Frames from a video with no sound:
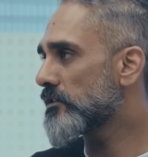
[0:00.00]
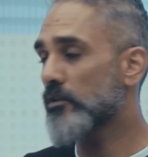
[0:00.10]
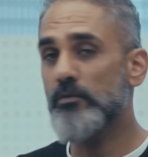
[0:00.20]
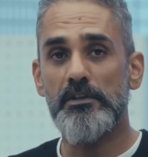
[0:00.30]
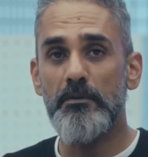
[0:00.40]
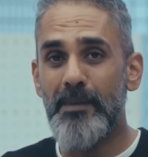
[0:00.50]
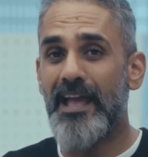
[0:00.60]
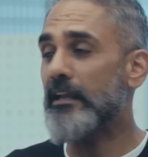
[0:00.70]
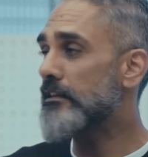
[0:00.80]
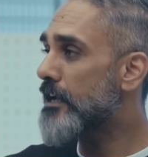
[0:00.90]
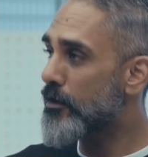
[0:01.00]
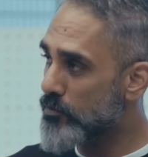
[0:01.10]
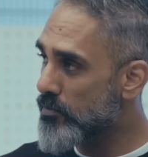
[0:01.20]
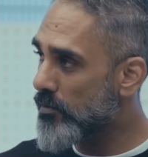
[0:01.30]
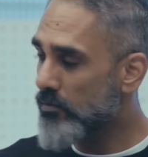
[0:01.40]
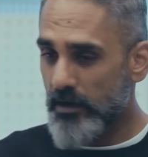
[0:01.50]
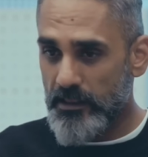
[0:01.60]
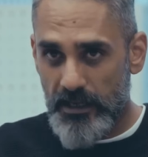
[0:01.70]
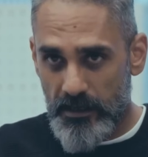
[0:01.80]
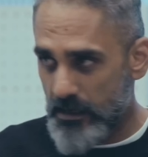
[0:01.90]
So there was a black and yellow Tuono
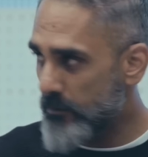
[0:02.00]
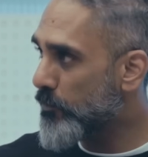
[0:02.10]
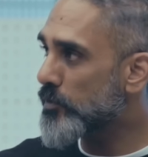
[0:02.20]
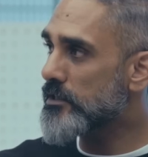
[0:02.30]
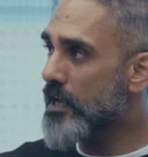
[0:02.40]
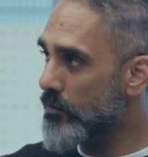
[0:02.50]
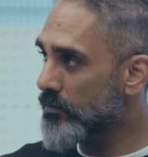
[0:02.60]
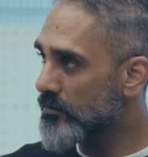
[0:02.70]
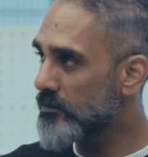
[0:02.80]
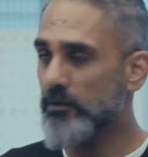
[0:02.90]
and that lip was yellow.